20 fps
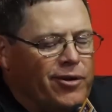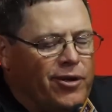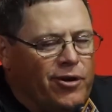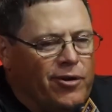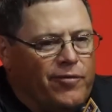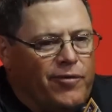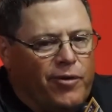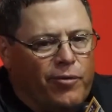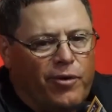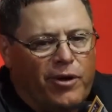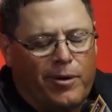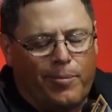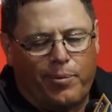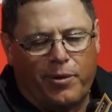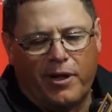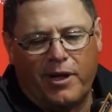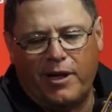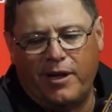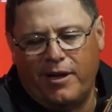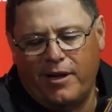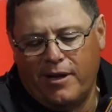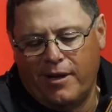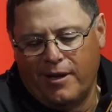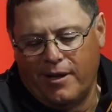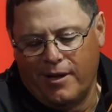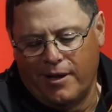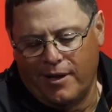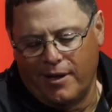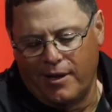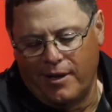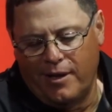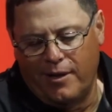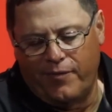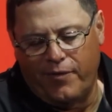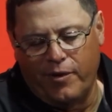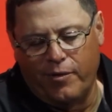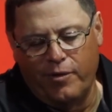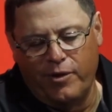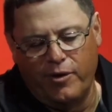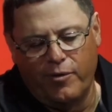You know, if you want to
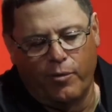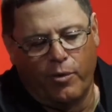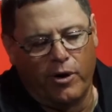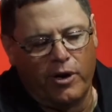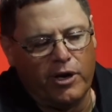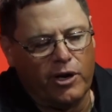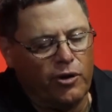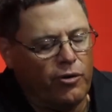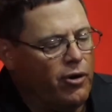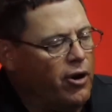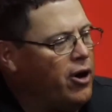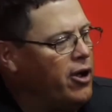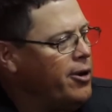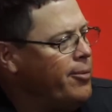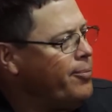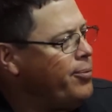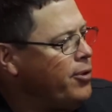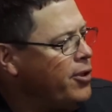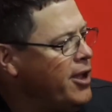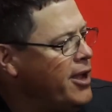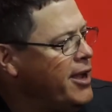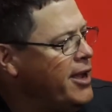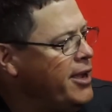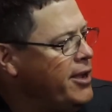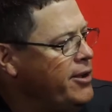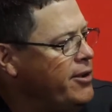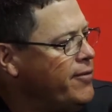play, you want to go on and play,